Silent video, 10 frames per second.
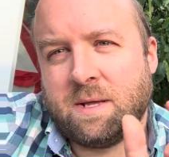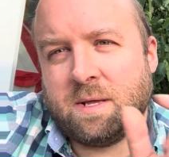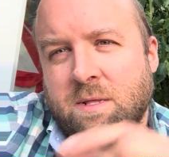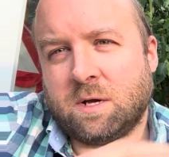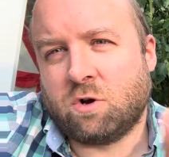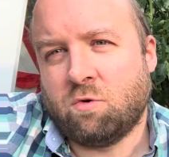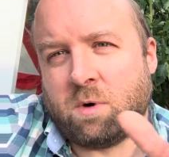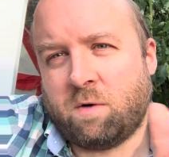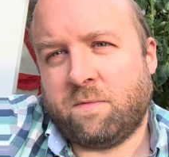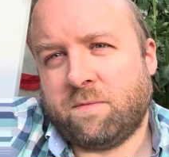that come
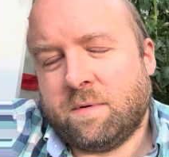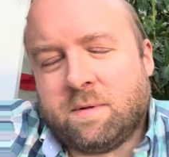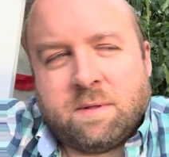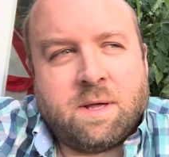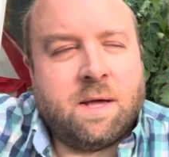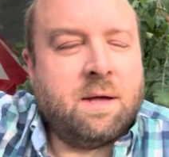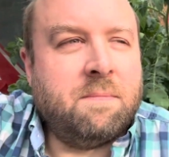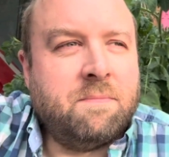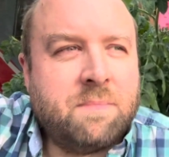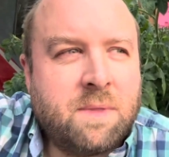off.
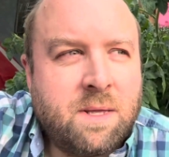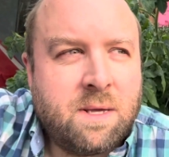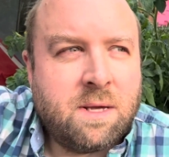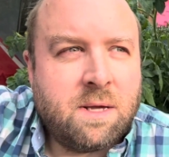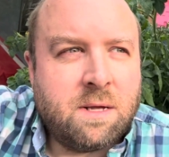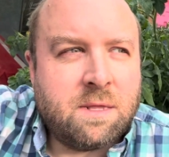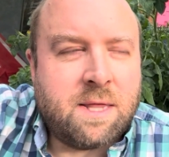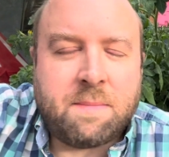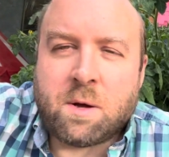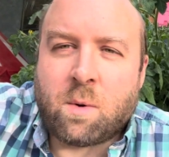
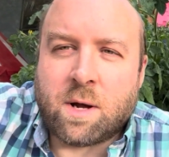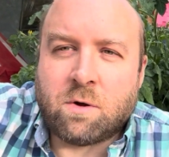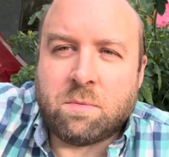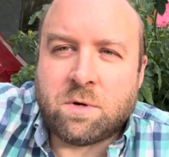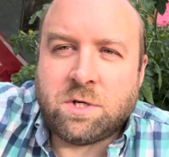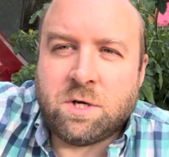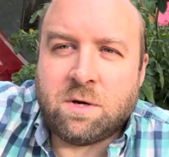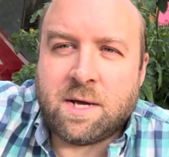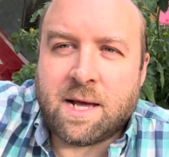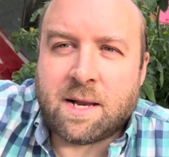They'd be quite good because you
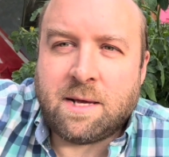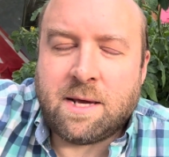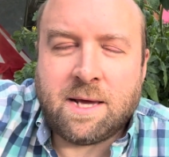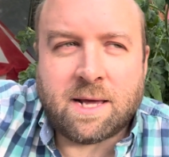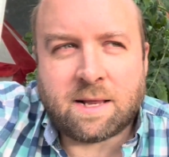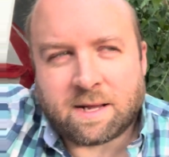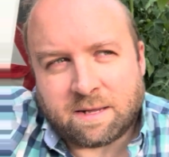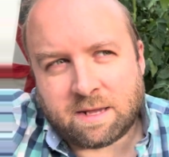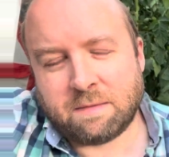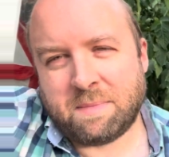can
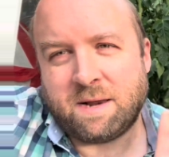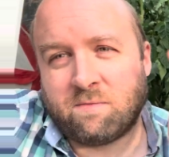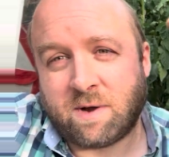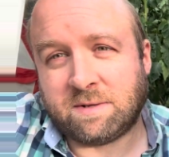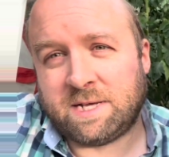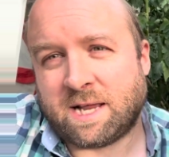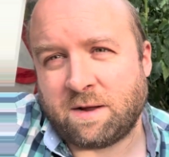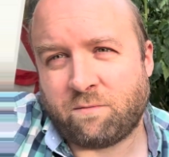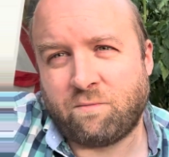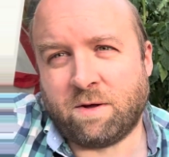bend them around so you get like
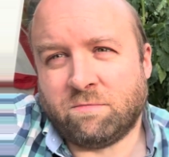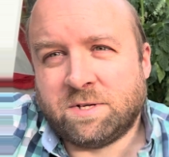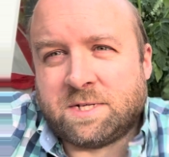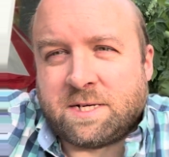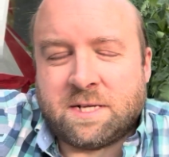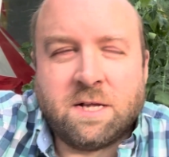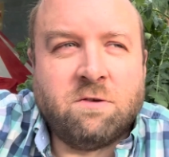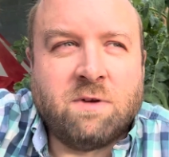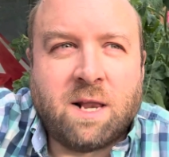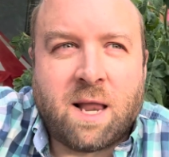
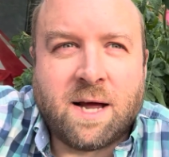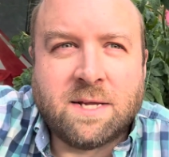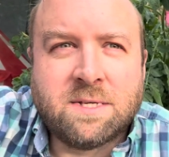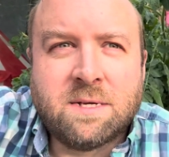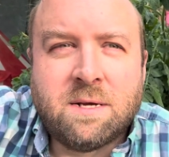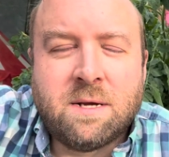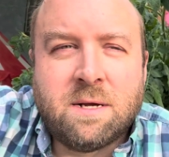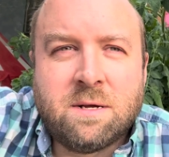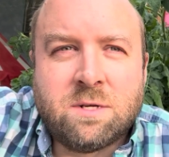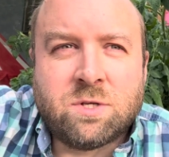360-degree light
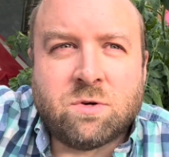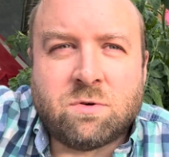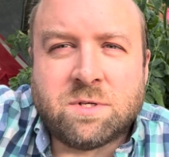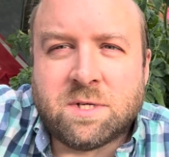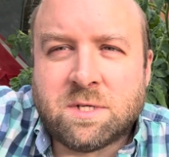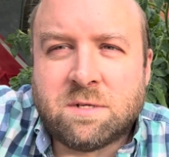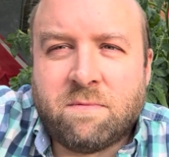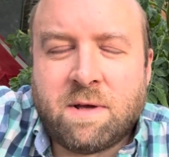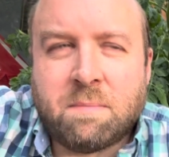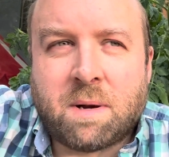sources for
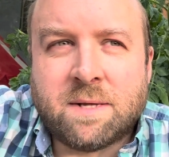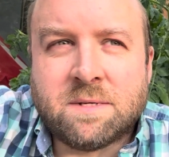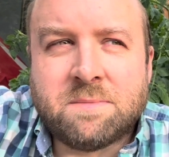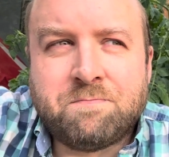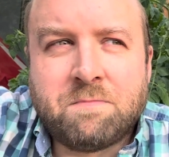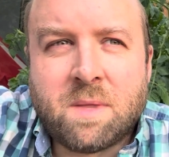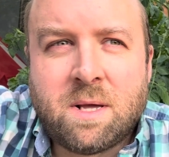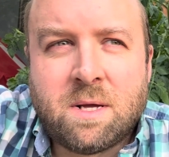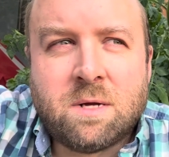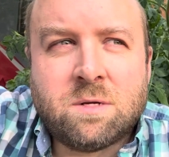your plants.
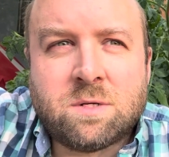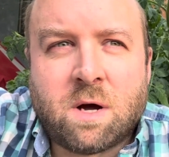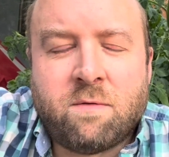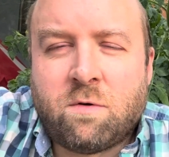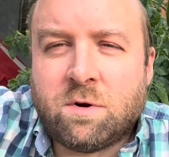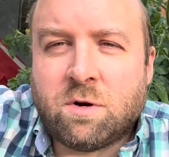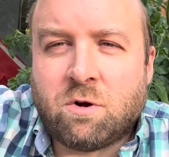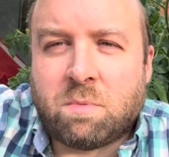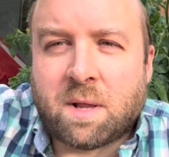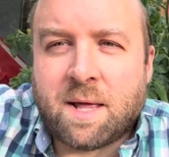So I've ordered a
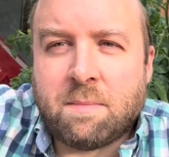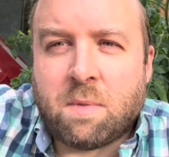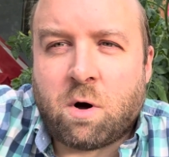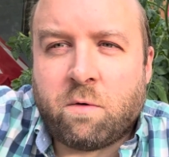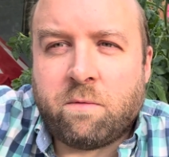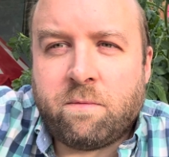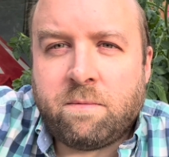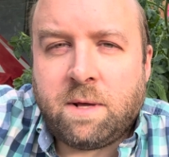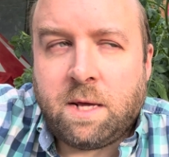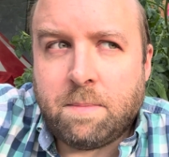couple of them off
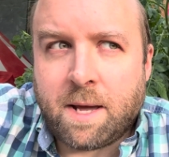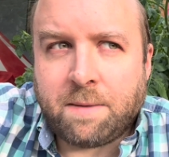eBay,